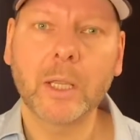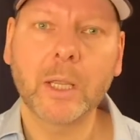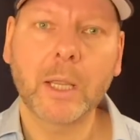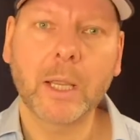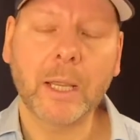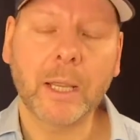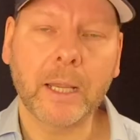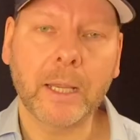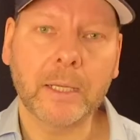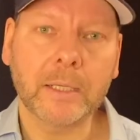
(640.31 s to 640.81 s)

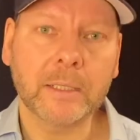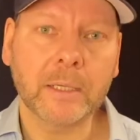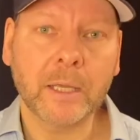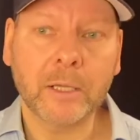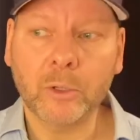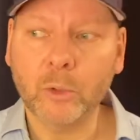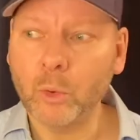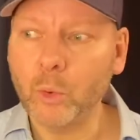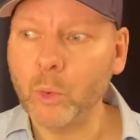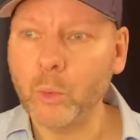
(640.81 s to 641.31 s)
and I
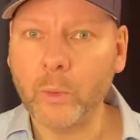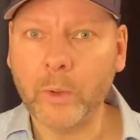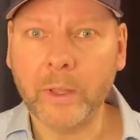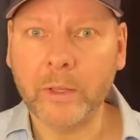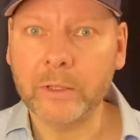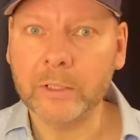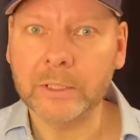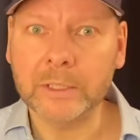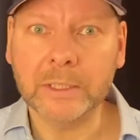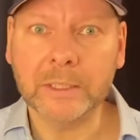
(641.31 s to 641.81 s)
know where
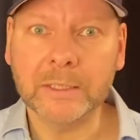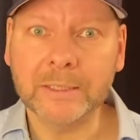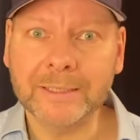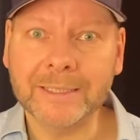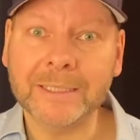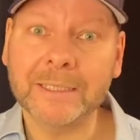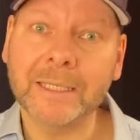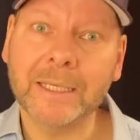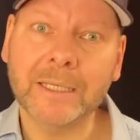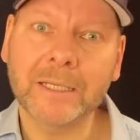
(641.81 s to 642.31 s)
the
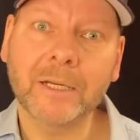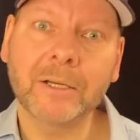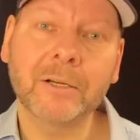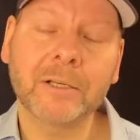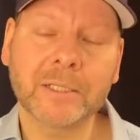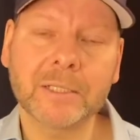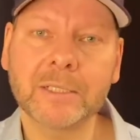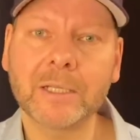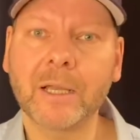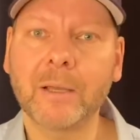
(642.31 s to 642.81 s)
data
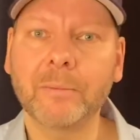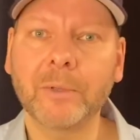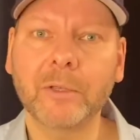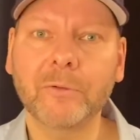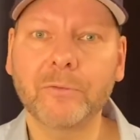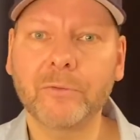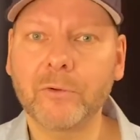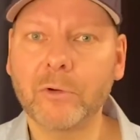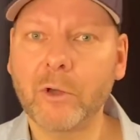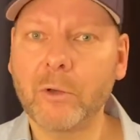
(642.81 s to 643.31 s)
is coming
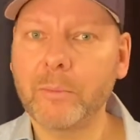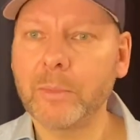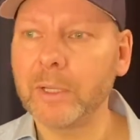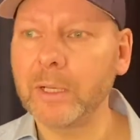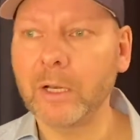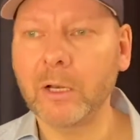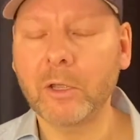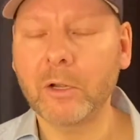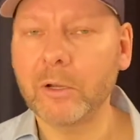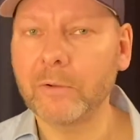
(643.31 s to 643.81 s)
from, and a
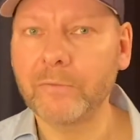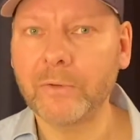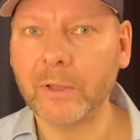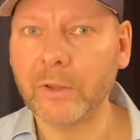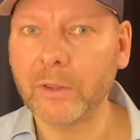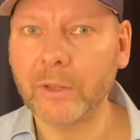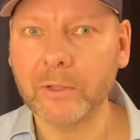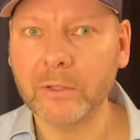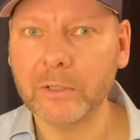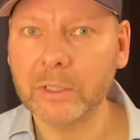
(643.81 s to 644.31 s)
lot of
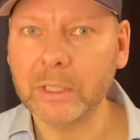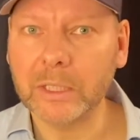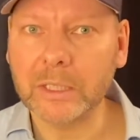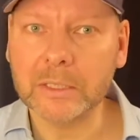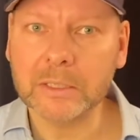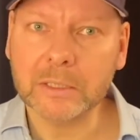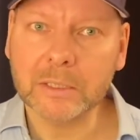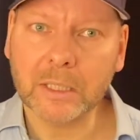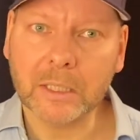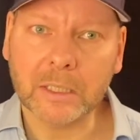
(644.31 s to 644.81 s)
other
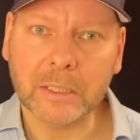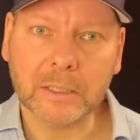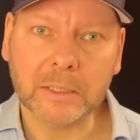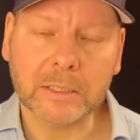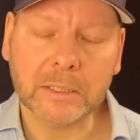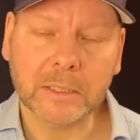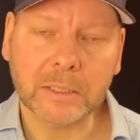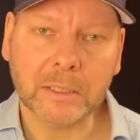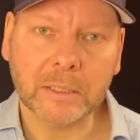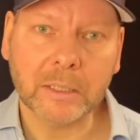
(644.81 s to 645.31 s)
things.
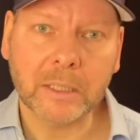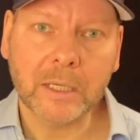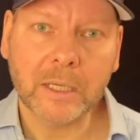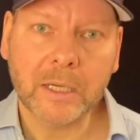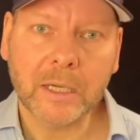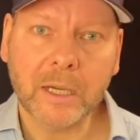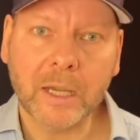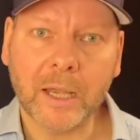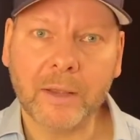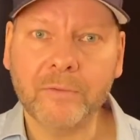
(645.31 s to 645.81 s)
And
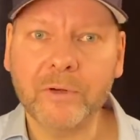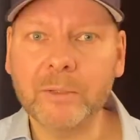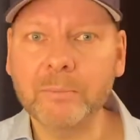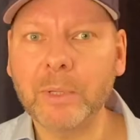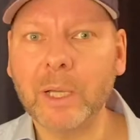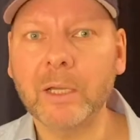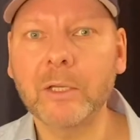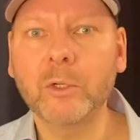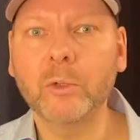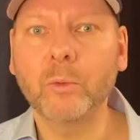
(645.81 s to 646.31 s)

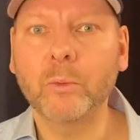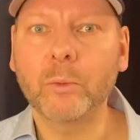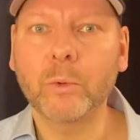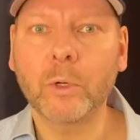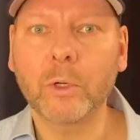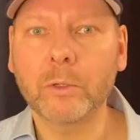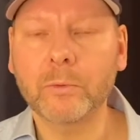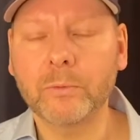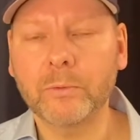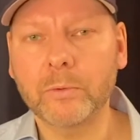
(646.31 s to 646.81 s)
everybody who
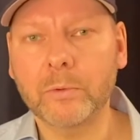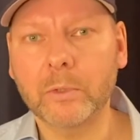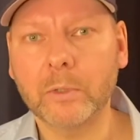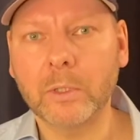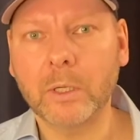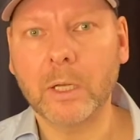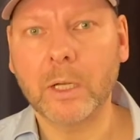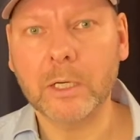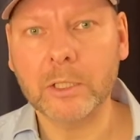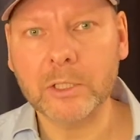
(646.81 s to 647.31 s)
worked for a
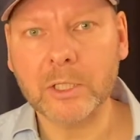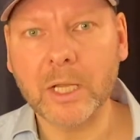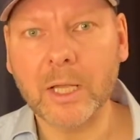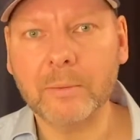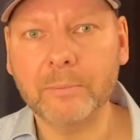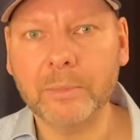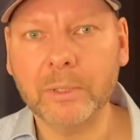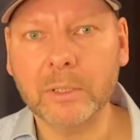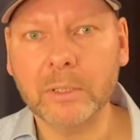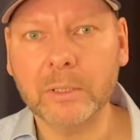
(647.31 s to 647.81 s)
large
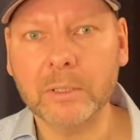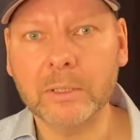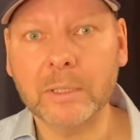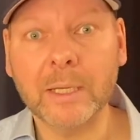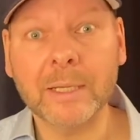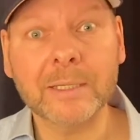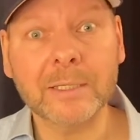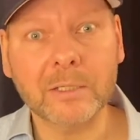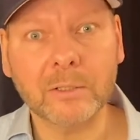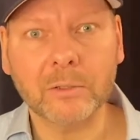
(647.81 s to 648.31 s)
company
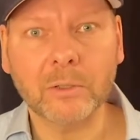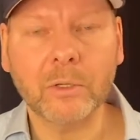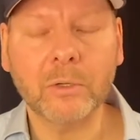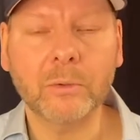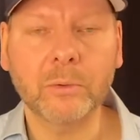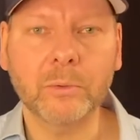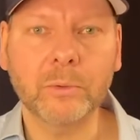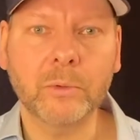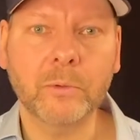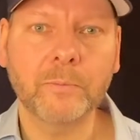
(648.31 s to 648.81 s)
does
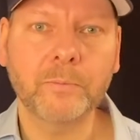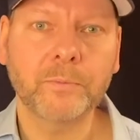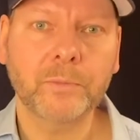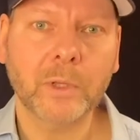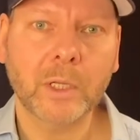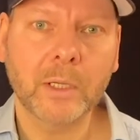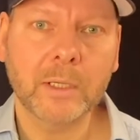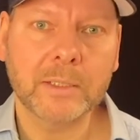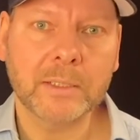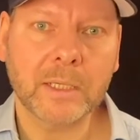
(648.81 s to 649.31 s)
know
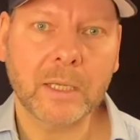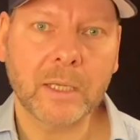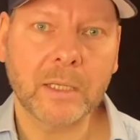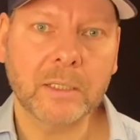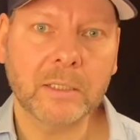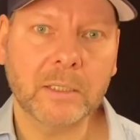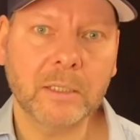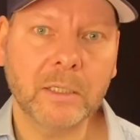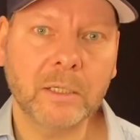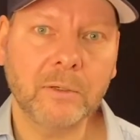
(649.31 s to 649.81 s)

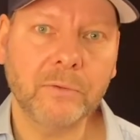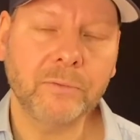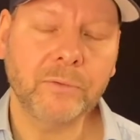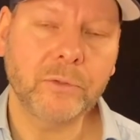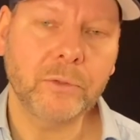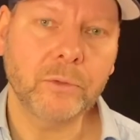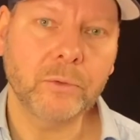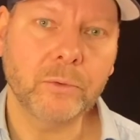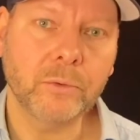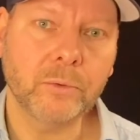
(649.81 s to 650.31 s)
that if
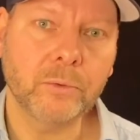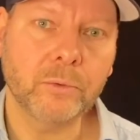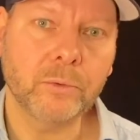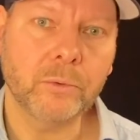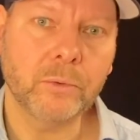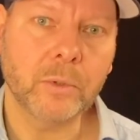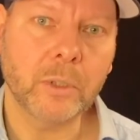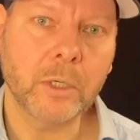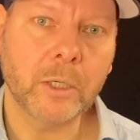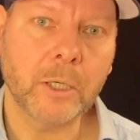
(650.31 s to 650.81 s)
you